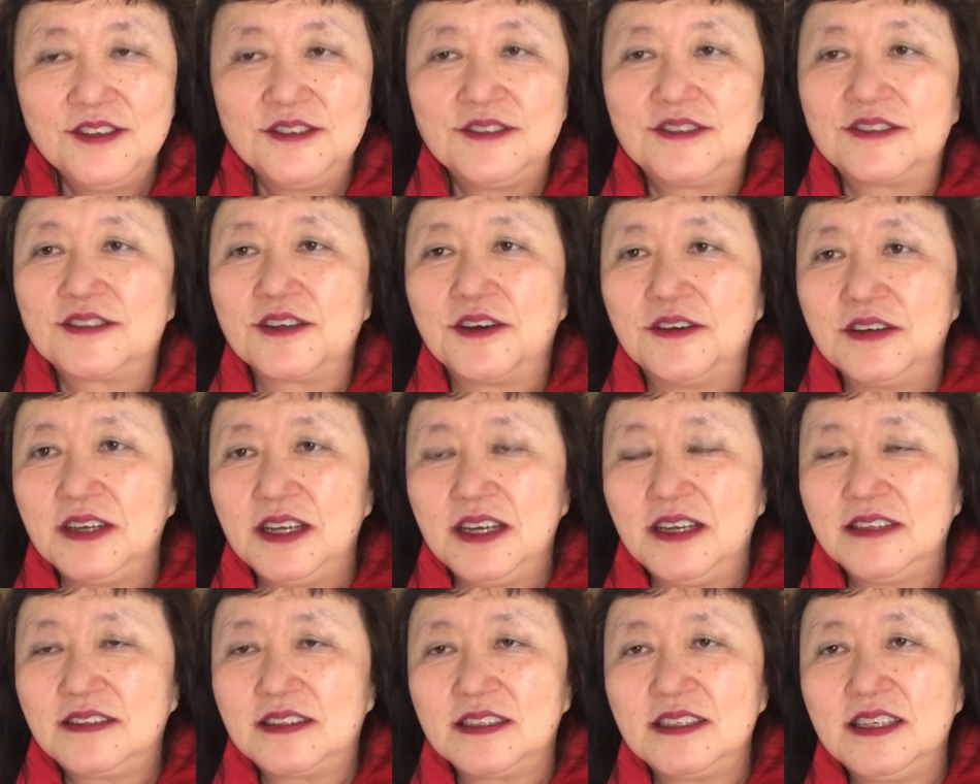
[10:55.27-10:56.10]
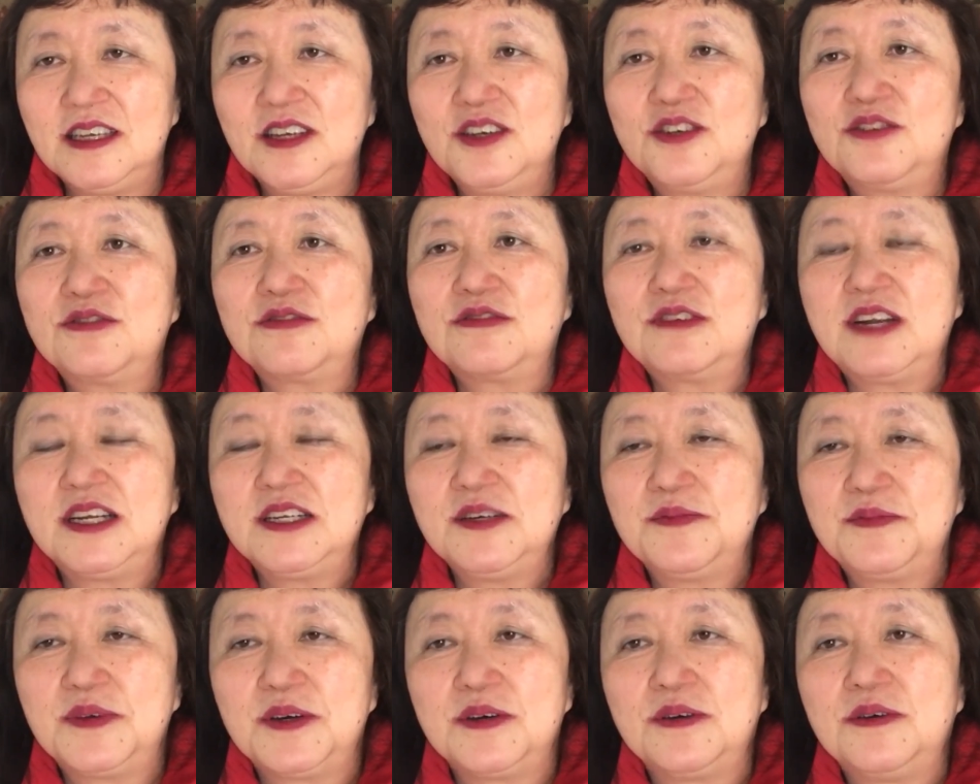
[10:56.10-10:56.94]
So it's an
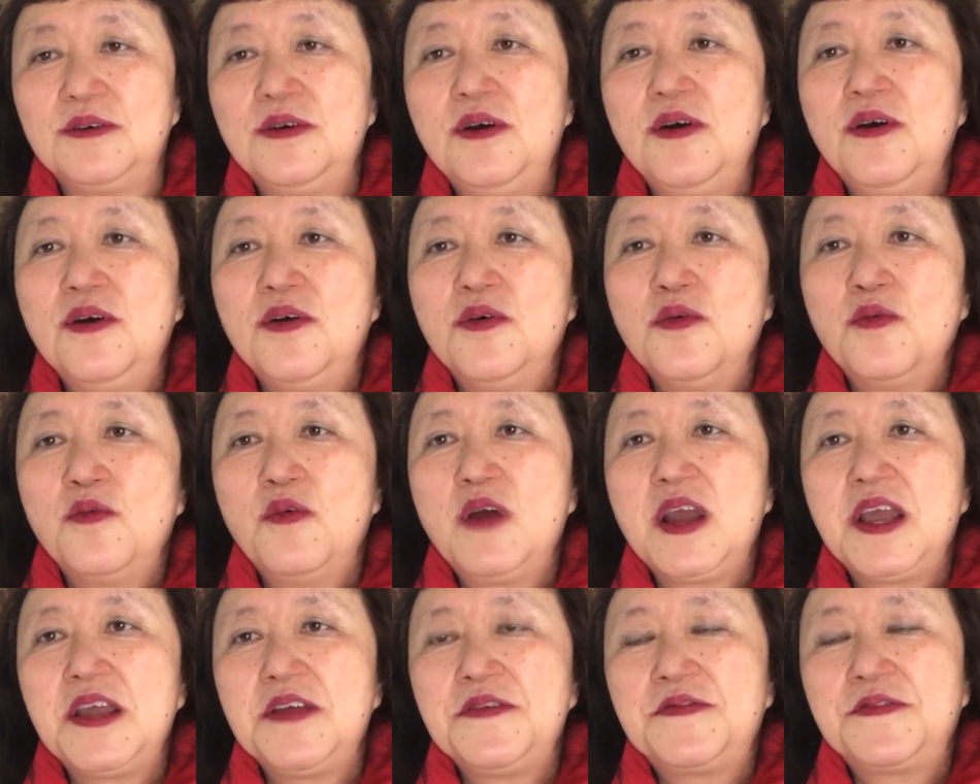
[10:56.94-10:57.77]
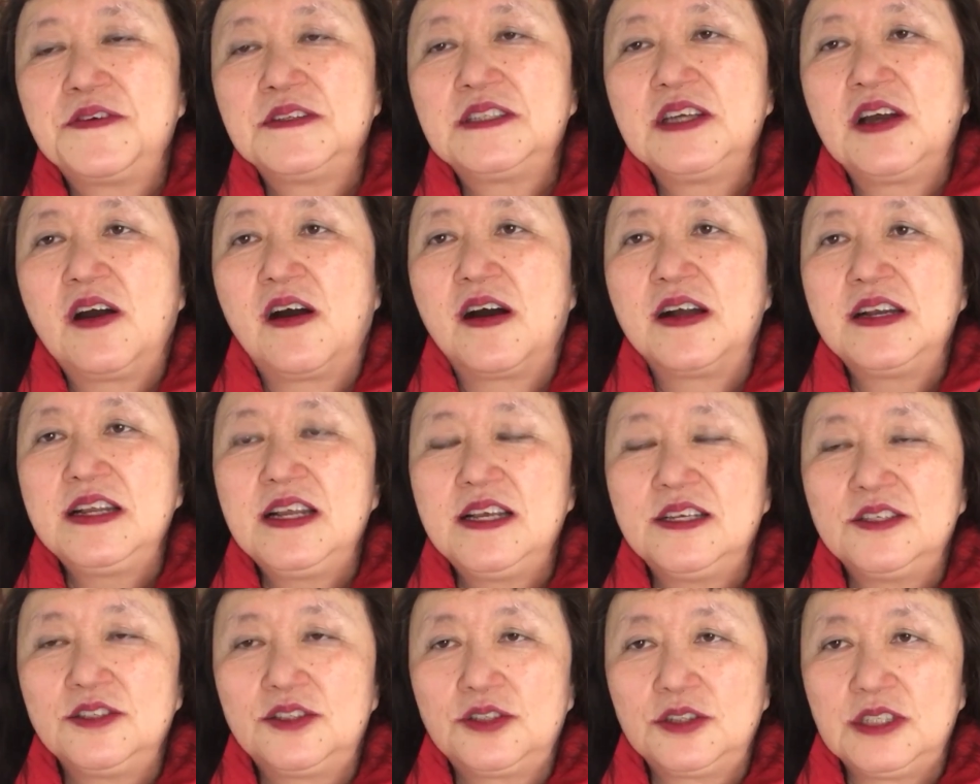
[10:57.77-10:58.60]
incredible way for the
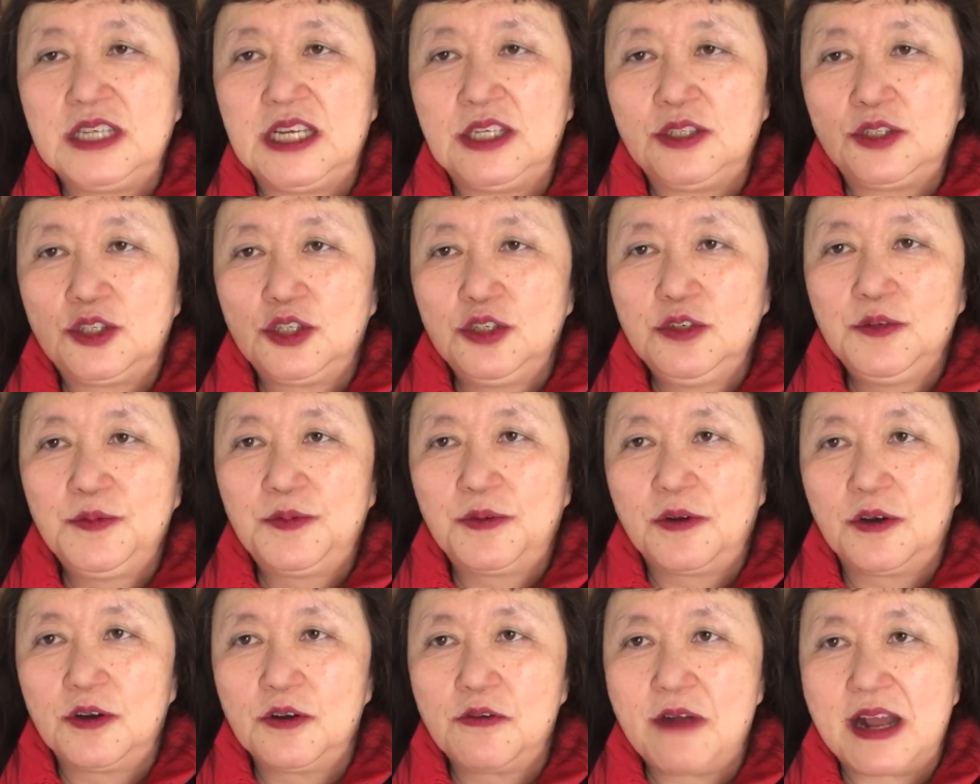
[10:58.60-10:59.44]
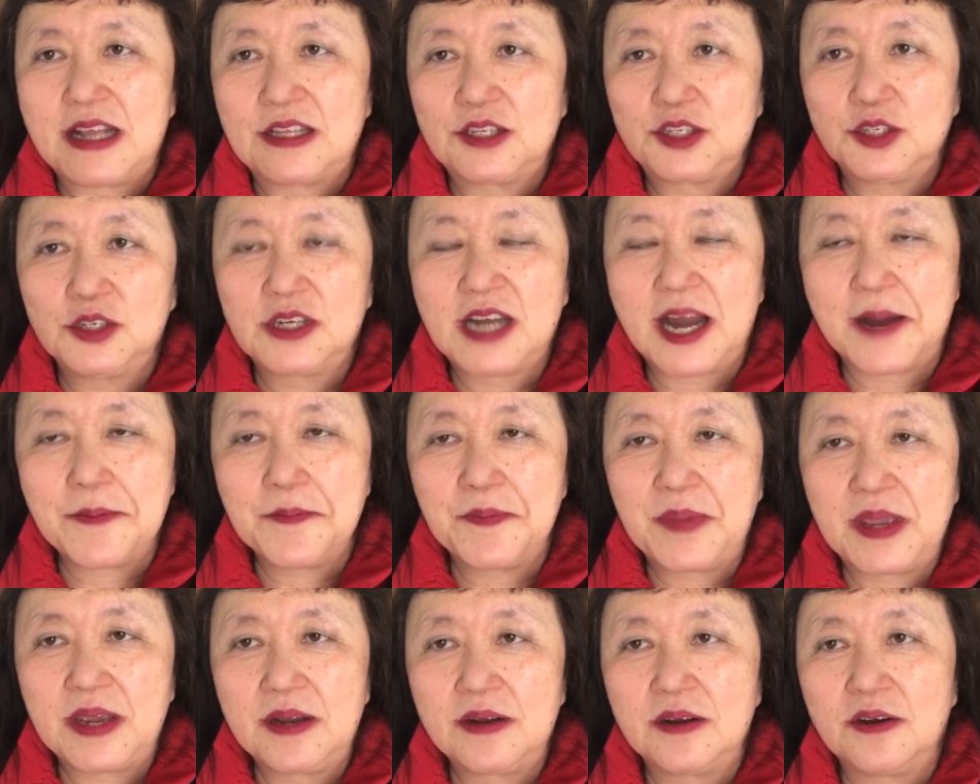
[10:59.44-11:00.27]
audience in 2 programs to
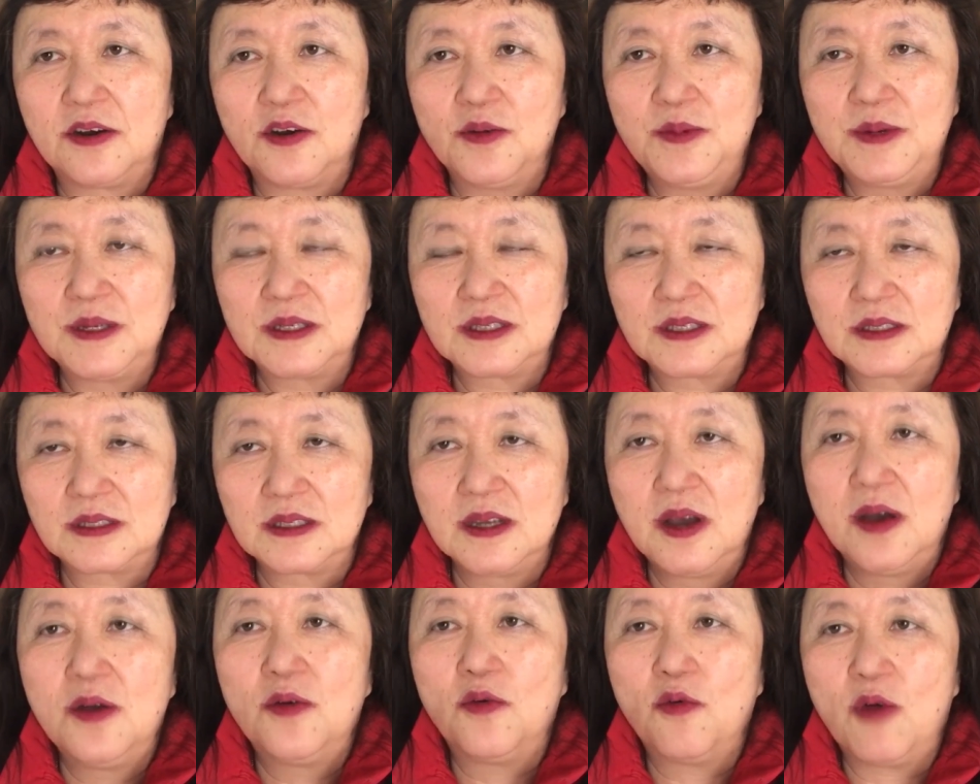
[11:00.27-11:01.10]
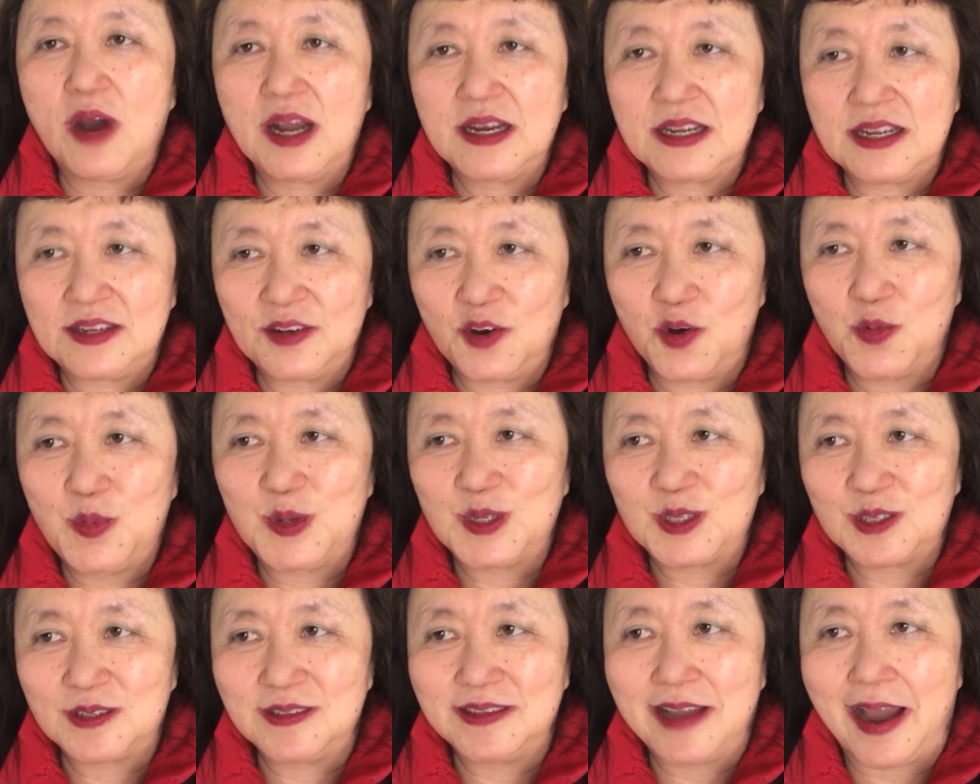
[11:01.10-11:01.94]
compare opus 1 and
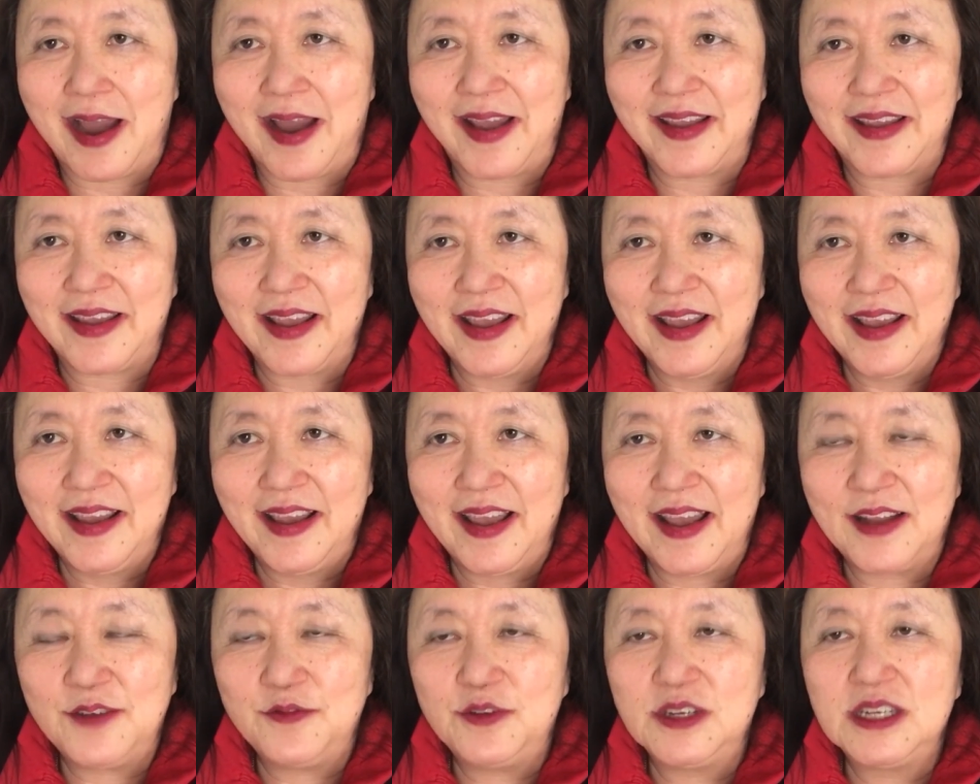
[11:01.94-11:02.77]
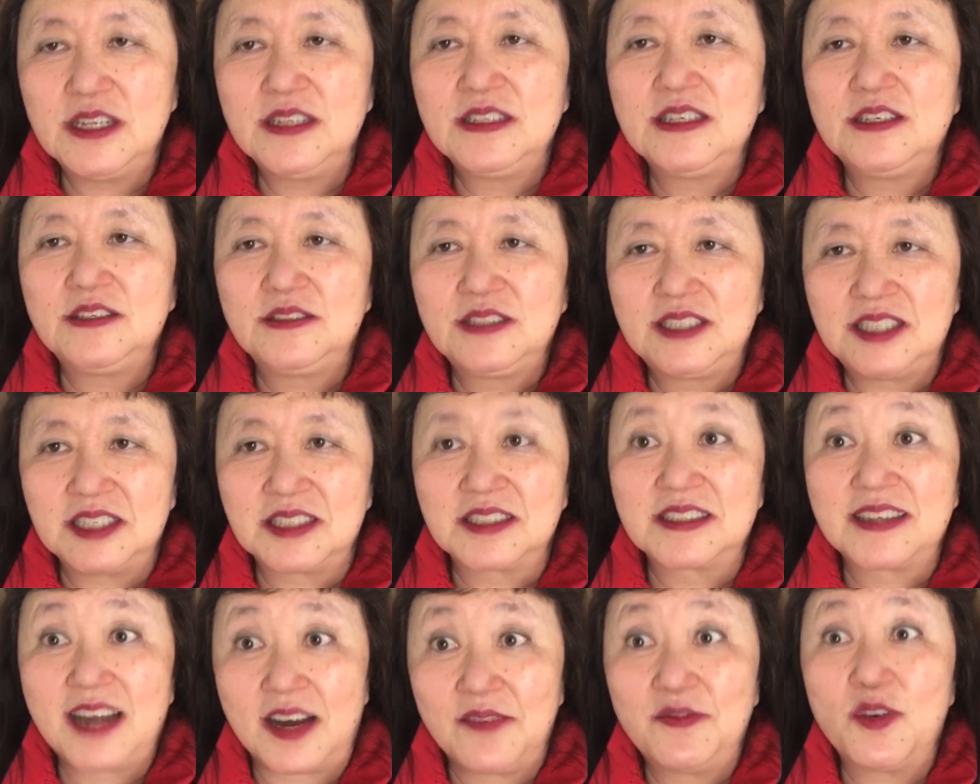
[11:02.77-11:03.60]
opus 9 and really
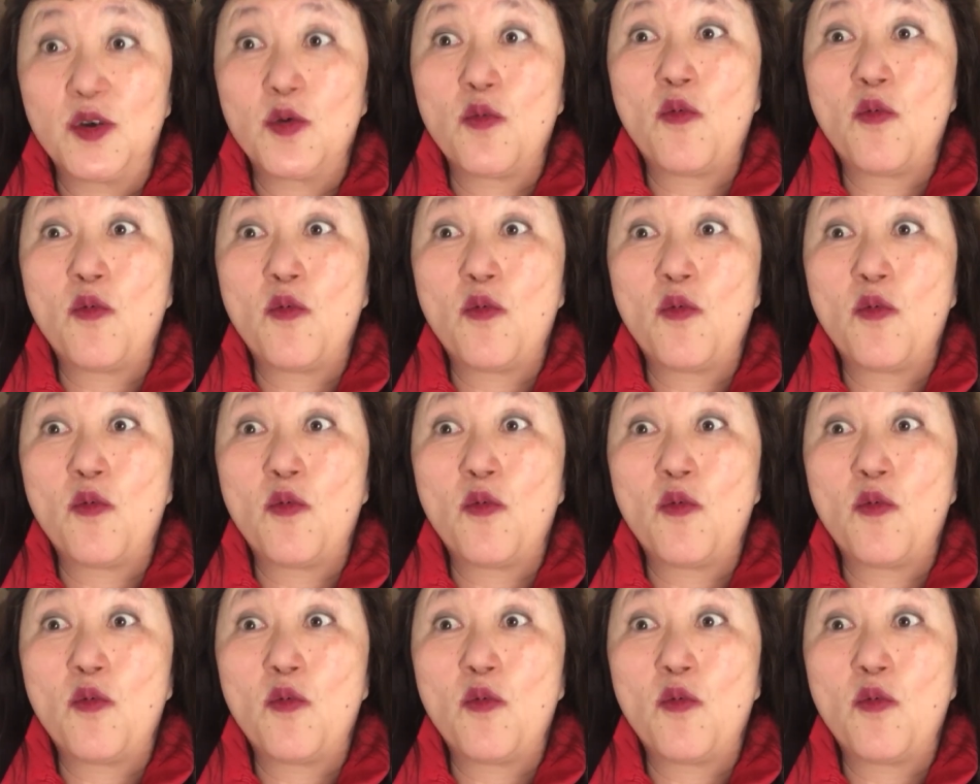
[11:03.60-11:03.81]
discover